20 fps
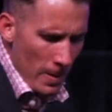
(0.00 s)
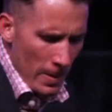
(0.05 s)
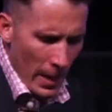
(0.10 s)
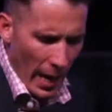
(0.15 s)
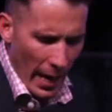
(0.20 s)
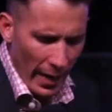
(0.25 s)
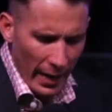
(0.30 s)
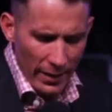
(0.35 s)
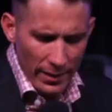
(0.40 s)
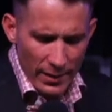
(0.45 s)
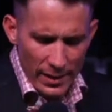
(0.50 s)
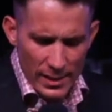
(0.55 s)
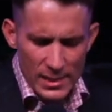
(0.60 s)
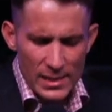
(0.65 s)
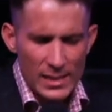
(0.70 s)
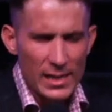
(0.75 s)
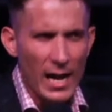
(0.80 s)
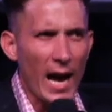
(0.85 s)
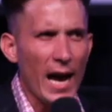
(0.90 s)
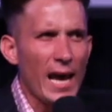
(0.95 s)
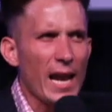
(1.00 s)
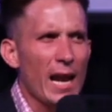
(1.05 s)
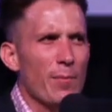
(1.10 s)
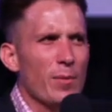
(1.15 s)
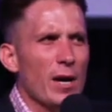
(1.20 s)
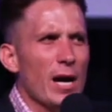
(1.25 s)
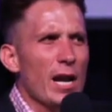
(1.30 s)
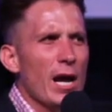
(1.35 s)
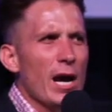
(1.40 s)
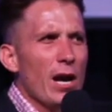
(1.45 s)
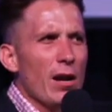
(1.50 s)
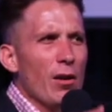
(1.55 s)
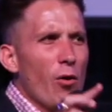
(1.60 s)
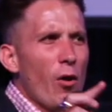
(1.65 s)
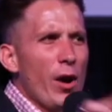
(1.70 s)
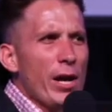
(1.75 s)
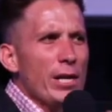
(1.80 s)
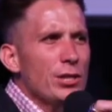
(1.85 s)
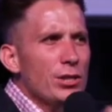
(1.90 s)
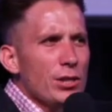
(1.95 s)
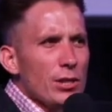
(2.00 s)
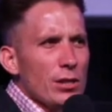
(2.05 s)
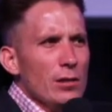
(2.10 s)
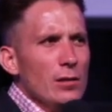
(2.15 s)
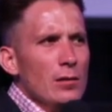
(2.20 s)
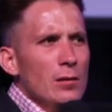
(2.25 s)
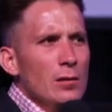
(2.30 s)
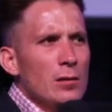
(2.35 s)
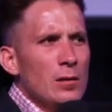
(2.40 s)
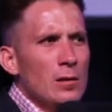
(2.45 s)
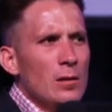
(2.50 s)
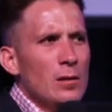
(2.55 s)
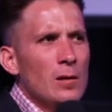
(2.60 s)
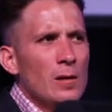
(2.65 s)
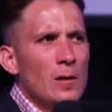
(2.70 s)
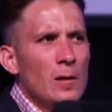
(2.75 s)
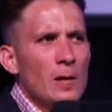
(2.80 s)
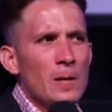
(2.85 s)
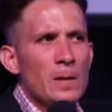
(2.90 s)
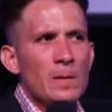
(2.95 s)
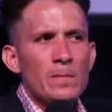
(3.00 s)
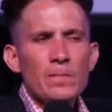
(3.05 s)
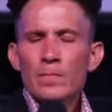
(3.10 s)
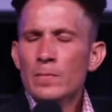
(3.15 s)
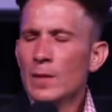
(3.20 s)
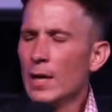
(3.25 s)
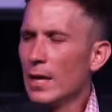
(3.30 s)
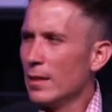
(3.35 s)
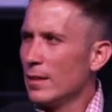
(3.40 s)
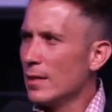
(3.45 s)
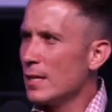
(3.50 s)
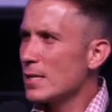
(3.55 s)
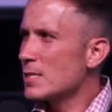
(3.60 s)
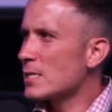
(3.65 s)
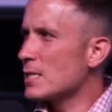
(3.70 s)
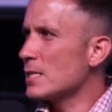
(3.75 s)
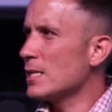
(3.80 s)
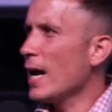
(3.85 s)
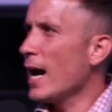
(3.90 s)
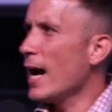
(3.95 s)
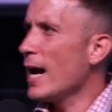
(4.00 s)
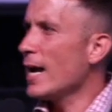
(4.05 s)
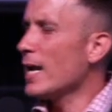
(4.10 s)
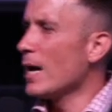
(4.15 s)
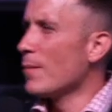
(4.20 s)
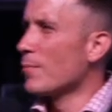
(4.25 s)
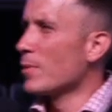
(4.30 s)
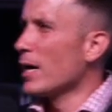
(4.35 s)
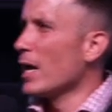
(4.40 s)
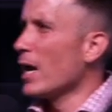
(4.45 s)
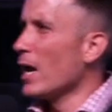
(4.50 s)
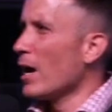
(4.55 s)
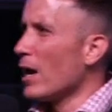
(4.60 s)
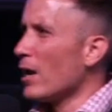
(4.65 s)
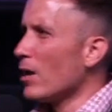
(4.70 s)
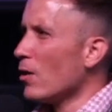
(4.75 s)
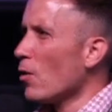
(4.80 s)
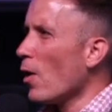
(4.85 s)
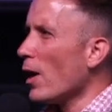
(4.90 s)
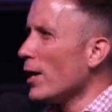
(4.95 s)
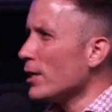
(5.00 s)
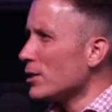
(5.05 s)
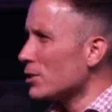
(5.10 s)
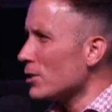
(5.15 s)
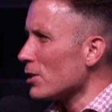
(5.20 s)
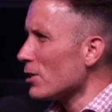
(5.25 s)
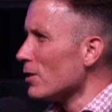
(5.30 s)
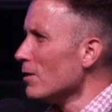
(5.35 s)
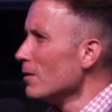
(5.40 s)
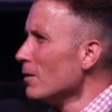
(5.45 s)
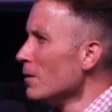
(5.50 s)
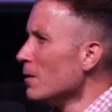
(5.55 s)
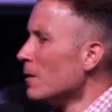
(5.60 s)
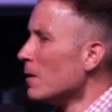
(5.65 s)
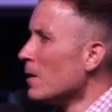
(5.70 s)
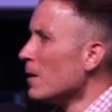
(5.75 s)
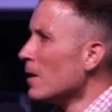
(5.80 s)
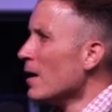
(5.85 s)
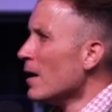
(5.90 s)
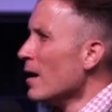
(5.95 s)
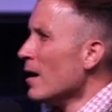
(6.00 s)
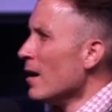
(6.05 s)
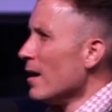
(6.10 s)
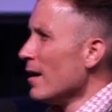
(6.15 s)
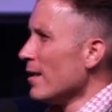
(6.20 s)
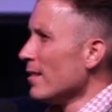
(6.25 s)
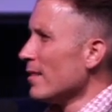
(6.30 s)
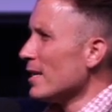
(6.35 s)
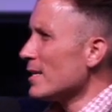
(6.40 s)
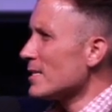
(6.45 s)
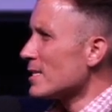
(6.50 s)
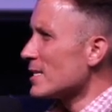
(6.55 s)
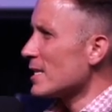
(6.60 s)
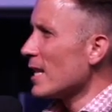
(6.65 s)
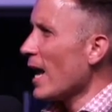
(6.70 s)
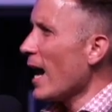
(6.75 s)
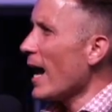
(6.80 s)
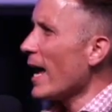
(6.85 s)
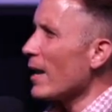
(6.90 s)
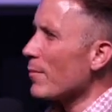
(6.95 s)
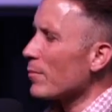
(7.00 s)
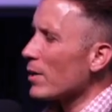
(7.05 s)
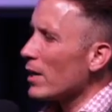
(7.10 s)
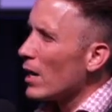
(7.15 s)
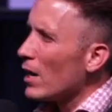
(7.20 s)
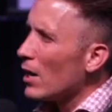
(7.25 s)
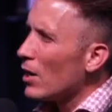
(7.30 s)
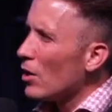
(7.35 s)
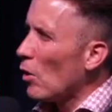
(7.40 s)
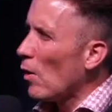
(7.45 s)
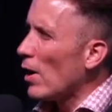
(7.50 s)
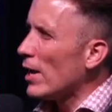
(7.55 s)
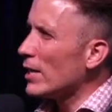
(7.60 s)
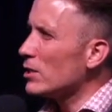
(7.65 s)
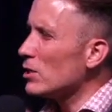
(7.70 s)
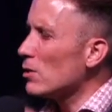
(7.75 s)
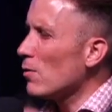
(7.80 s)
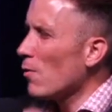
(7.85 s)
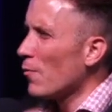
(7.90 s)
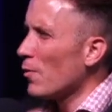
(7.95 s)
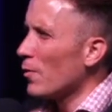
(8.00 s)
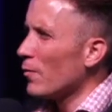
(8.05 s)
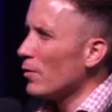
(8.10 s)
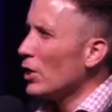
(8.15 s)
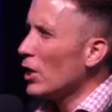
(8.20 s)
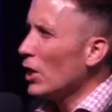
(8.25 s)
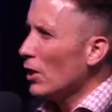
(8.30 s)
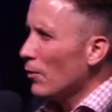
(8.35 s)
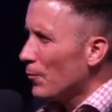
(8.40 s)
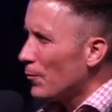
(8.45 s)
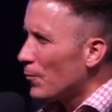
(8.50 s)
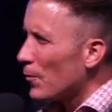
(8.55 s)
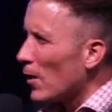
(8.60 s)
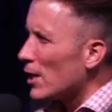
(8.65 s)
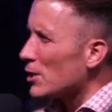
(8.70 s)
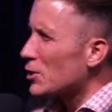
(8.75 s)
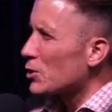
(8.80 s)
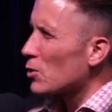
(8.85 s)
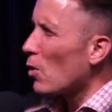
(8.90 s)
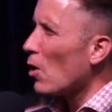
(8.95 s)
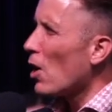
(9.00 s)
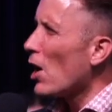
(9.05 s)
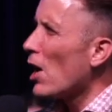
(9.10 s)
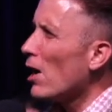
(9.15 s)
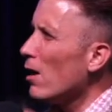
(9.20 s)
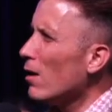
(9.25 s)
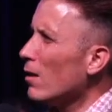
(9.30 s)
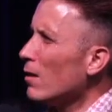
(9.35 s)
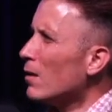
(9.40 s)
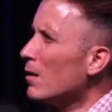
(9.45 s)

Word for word: And in this night, I'm going to anoint you. In this night, I'm going to anoint you. In this night, I'm going to anoint you with a new, fresh oil.